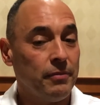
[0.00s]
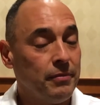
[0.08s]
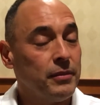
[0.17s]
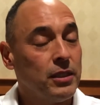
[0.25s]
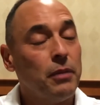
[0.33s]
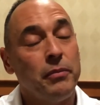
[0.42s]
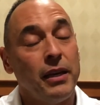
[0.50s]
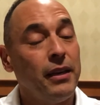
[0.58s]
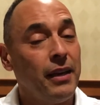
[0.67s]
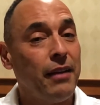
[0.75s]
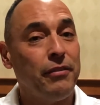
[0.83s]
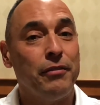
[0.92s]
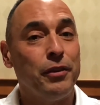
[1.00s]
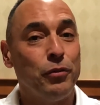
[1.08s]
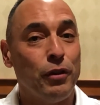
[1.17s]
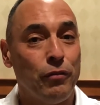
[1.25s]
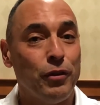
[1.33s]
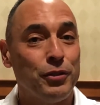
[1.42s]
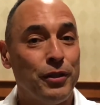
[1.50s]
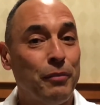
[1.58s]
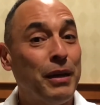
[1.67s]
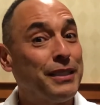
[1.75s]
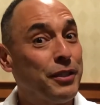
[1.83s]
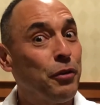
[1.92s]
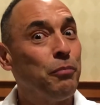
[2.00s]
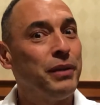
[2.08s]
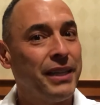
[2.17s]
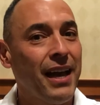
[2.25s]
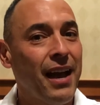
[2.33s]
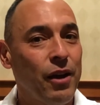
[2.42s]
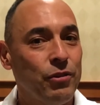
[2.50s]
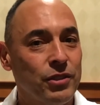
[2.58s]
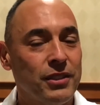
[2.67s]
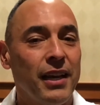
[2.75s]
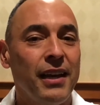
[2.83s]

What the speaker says: some have even referred to them as their big house.